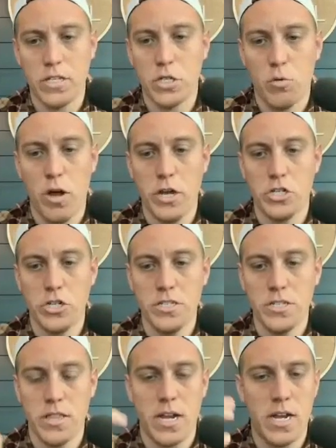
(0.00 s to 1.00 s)
these
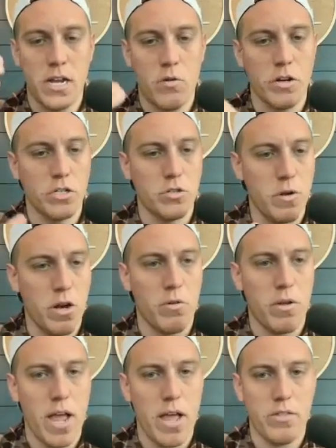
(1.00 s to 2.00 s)
questions, and then any questions we
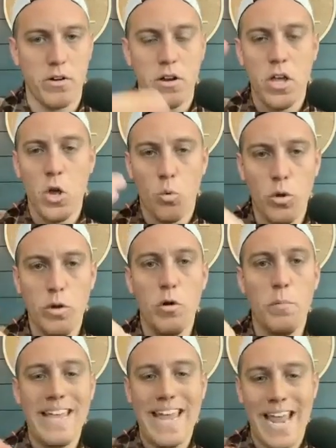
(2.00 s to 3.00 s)
don't gather, we
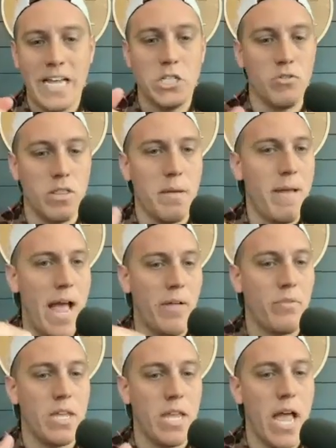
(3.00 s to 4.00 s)
will be answering them
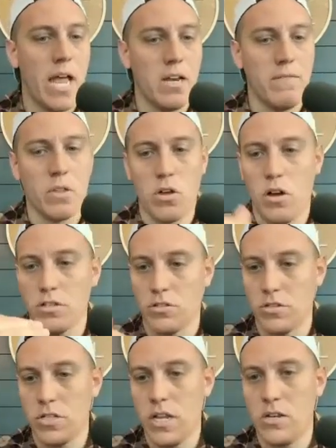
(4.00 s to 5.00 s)
at the end of the call.
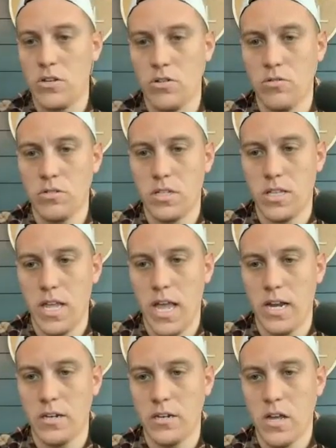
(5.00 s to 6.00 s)
So stay tuned to the
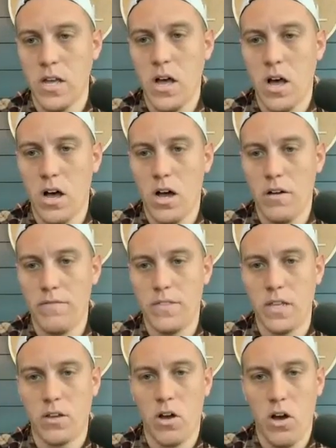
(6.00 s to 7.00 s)
end of
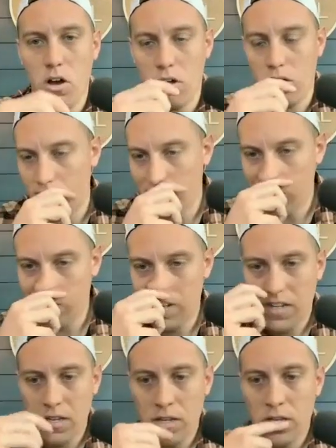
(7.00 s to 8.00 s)
the call.
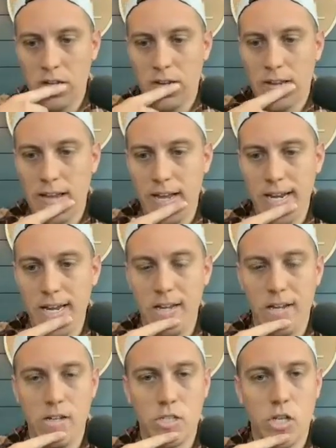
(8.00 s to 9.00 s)

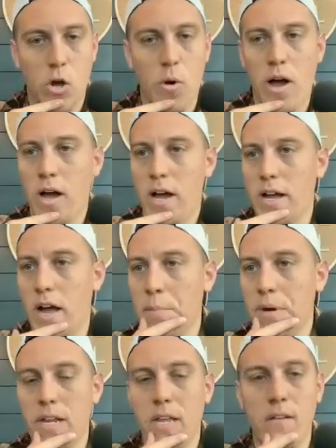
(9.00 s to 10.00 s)
Okay. So I'm
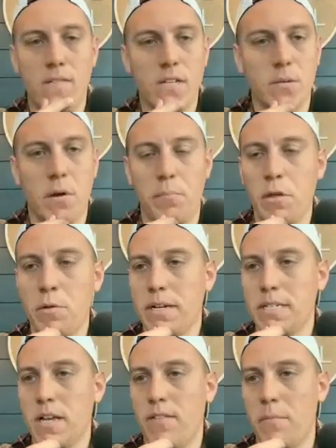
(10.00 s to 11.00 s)
going to mute
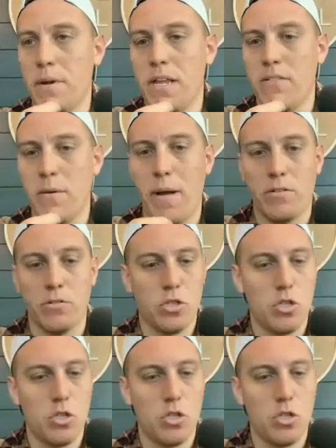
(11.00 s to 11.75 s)
myself. I'm going to give it about